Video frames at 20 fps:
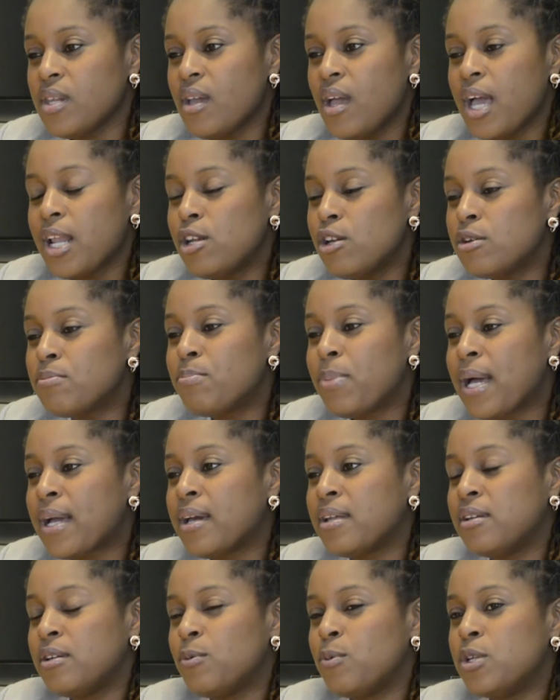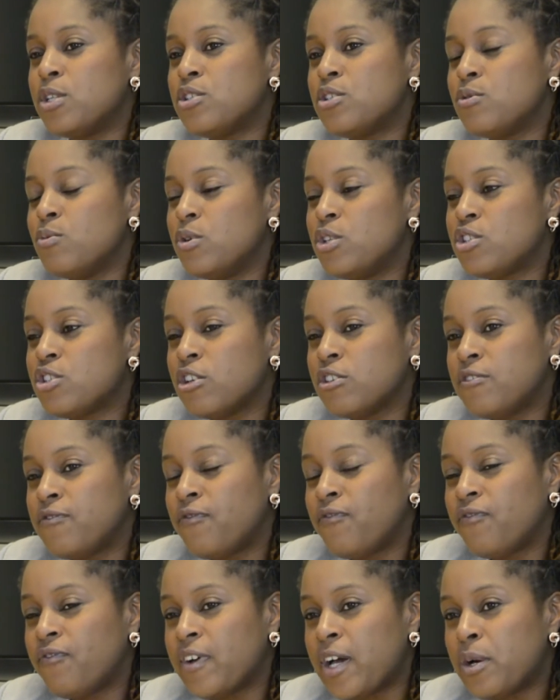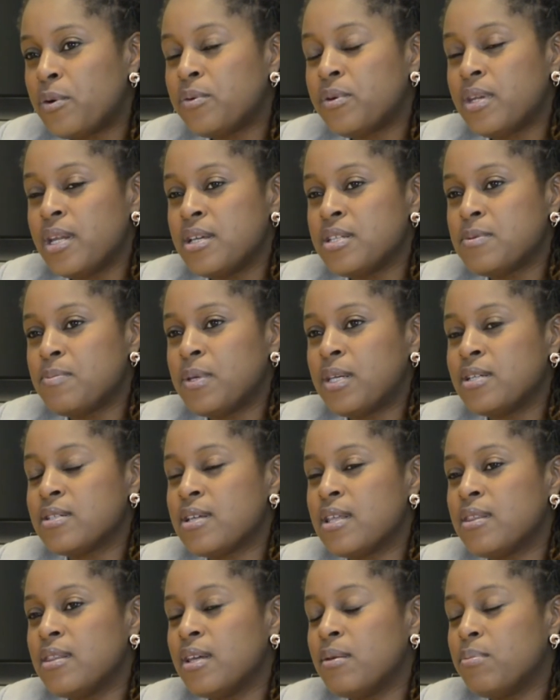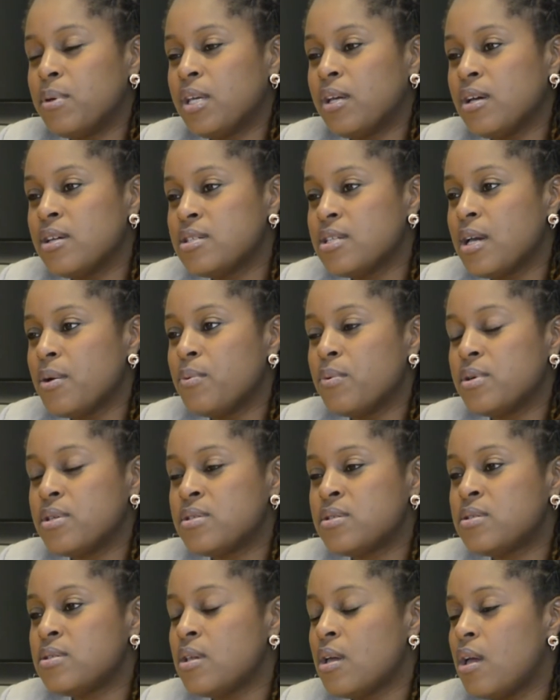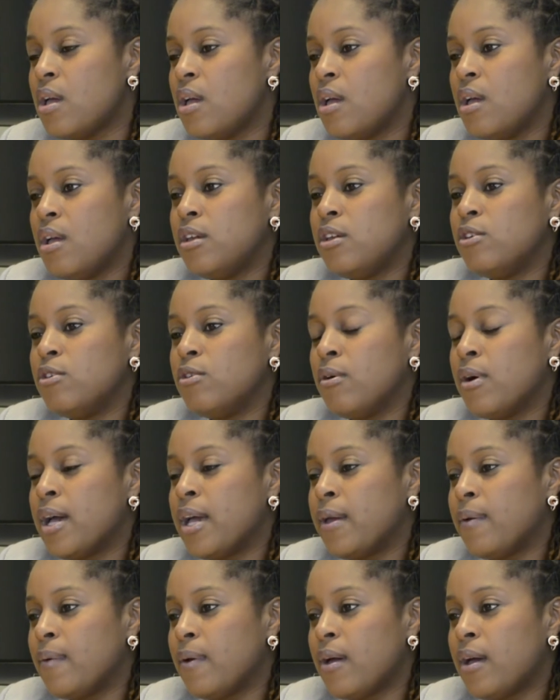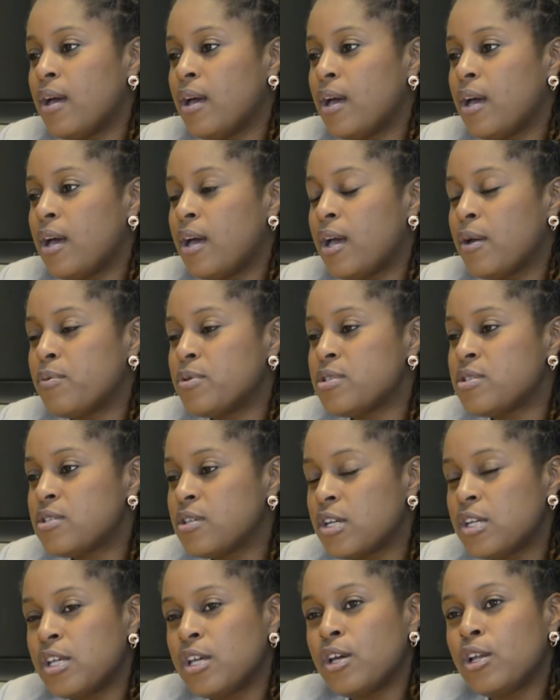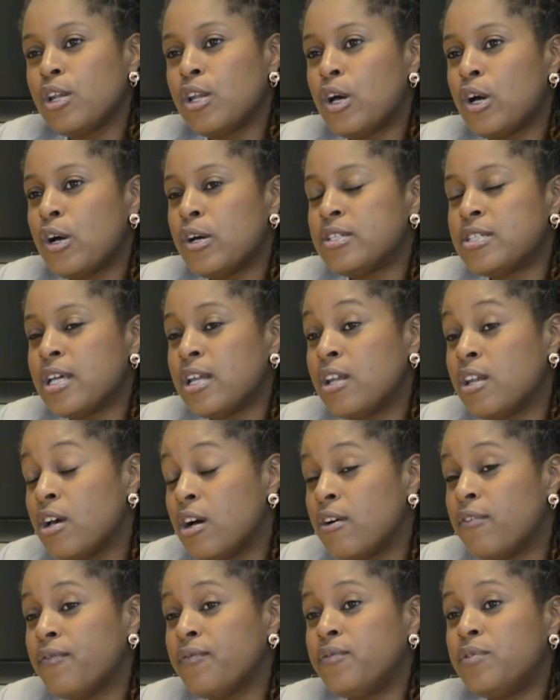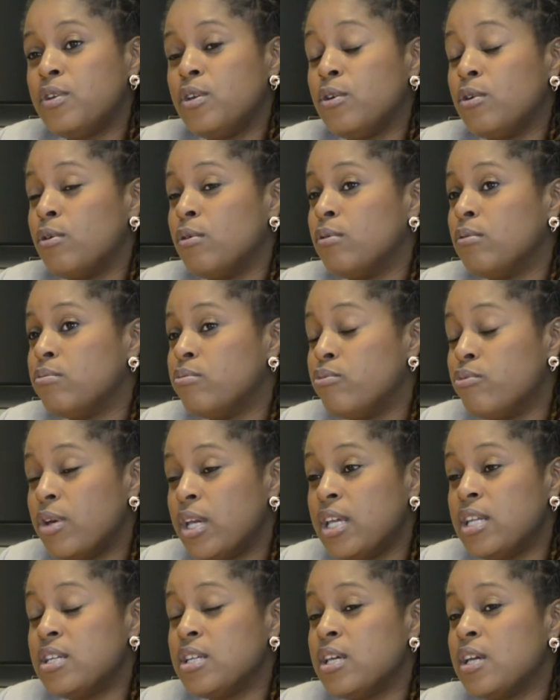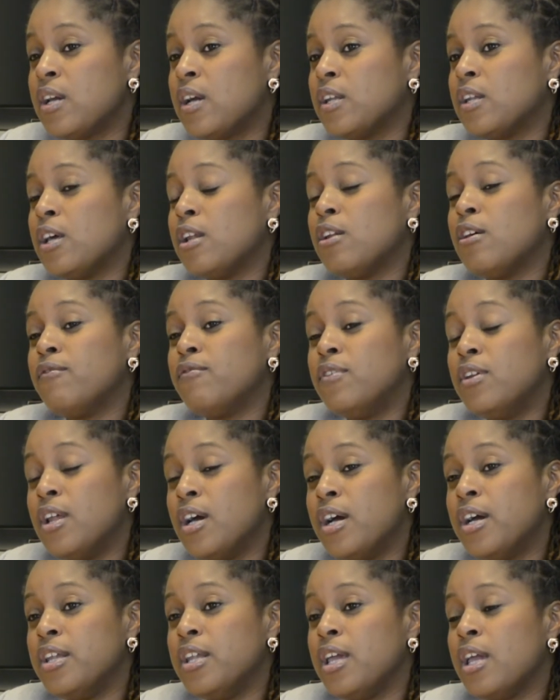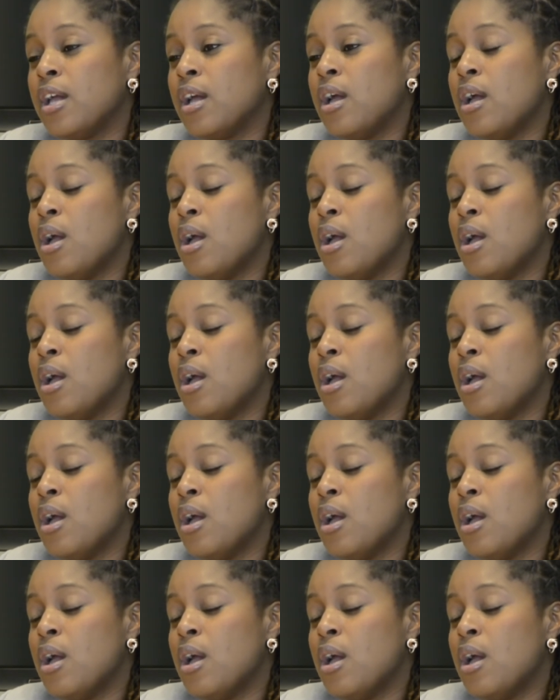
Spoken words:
I look back at it with such fondness because I think because I was, you know, I was studying a lot. I loved, you know, reading and I loved learning,